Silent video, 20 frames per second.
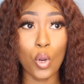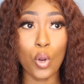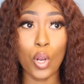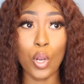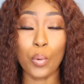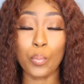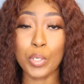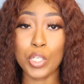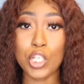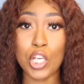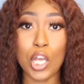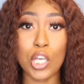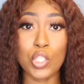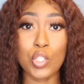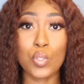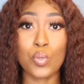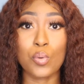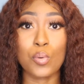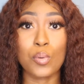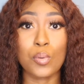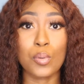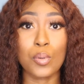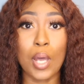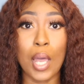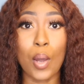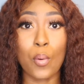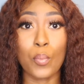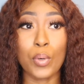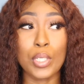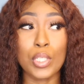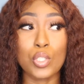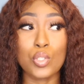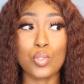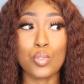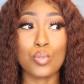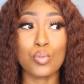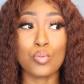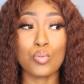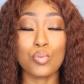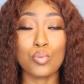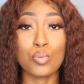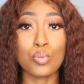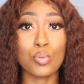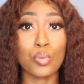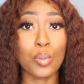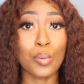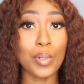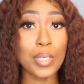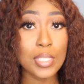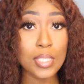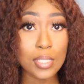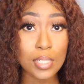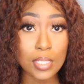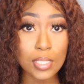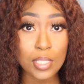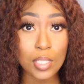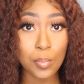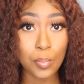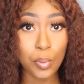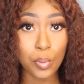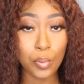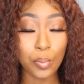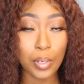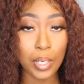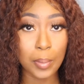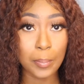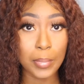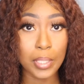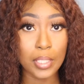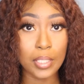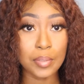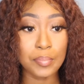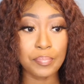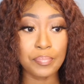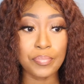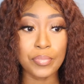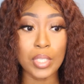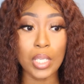or which hospital I wanted to do the residency program in.